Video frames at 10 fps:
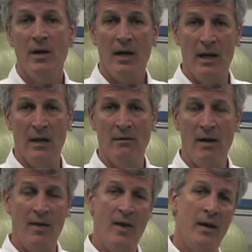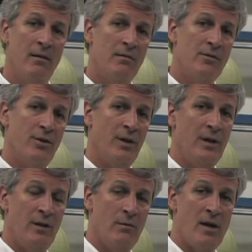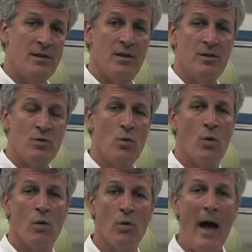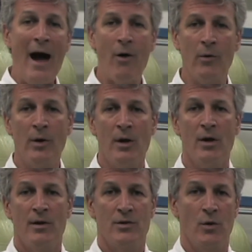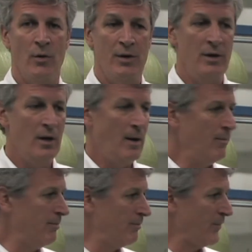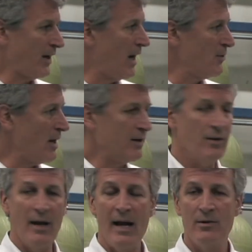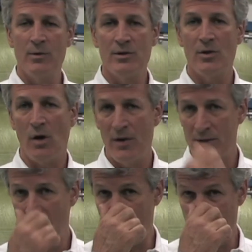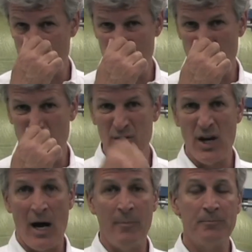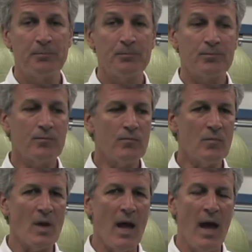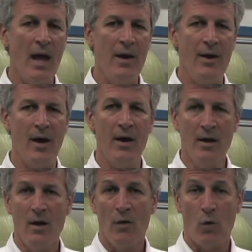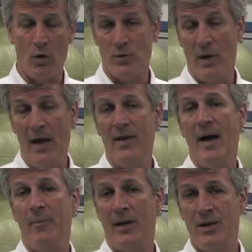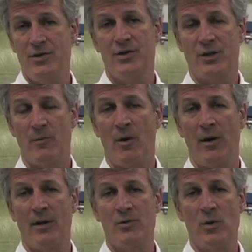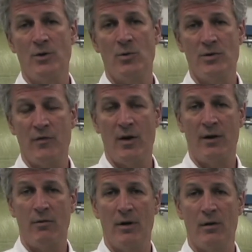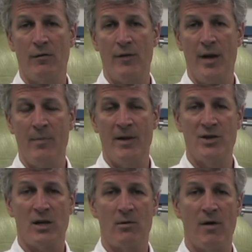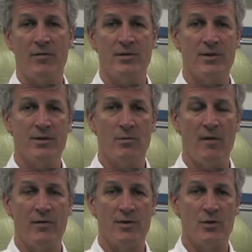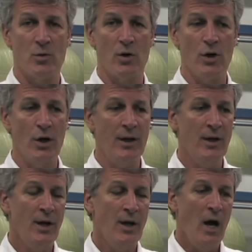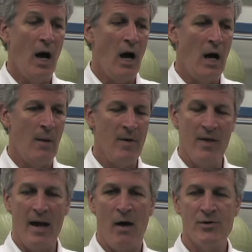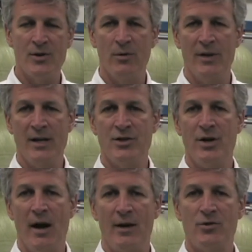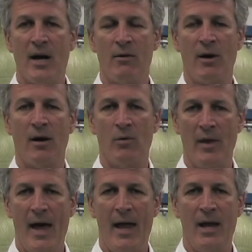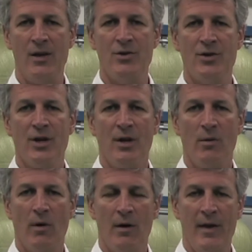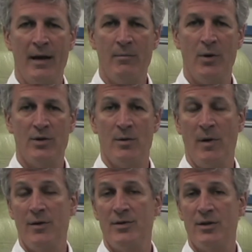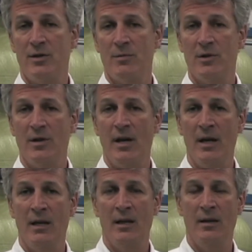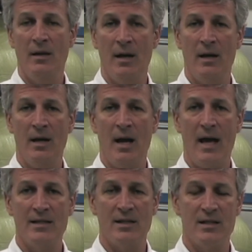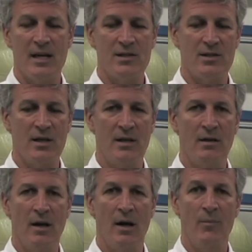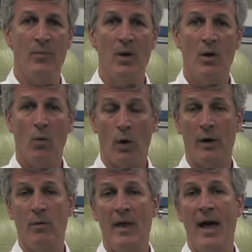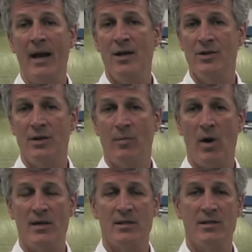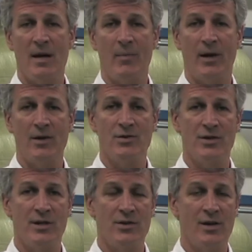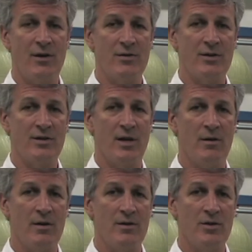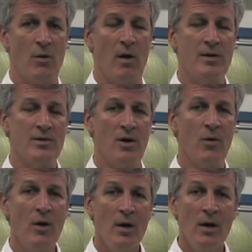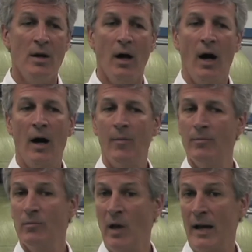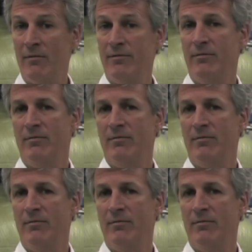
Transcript: in and then to the rest of the school out. So the contractor that had to install this had a very simple job, and of course we had the applications experience, which was very critical for them. They checked references were good, and they also, the engineer had a track record with AdEdge where they had put some other systems in and had success in working with AdEdge and the process applications engineers, and so on. So a lot of